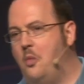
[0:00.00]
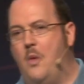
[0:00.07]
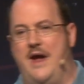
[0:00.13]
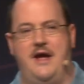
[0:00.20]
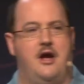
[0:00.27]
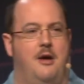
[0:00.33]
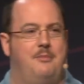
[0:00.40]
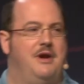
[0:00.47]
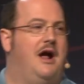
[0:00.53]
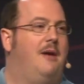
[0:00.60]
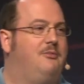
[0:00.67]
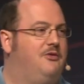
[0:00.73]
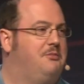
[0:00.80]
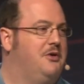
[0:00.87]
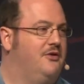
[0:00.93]
to wake up an
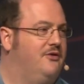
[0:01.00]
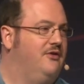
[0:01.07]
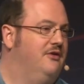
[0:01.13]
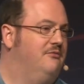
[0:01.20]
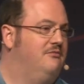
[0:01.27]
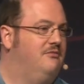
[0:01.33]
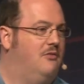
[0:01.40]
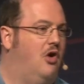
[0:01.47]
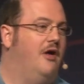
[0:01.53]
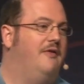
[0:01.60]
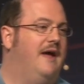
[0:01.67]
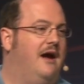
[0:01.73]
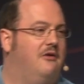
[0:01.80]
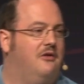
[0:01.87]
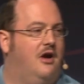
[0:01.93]
ops person on
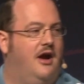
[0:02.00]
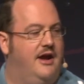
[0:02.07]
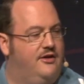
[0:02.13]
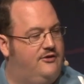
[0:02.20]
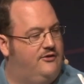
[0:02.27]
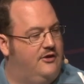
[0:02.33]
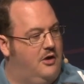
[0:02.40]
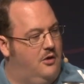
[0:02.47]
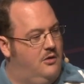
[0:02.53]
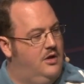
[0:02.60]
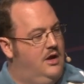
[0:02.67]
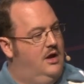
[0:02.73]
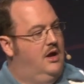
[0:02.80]
that, right? So